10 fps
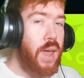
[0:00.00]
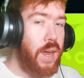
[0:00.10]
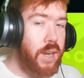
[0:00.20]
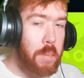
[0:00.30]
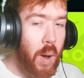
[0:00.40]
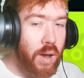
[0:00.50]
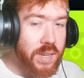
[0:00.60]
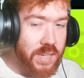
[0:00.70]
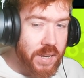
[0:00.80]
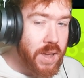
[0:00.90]
In the
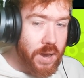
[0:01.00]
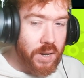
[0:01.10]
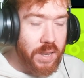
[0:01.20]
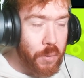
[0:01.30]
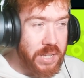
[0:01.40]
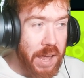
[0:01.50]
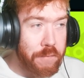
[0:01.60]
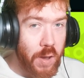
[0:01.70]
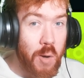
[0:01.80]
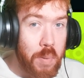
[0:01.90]
past, there was that
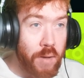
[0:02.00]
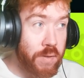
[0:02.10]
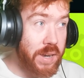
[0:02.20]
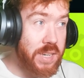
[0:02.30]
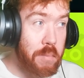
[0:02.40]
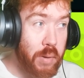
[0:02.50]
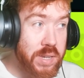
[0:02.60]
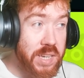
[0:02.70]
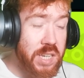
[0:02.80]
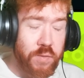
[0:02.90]
veil buff on like some bosses.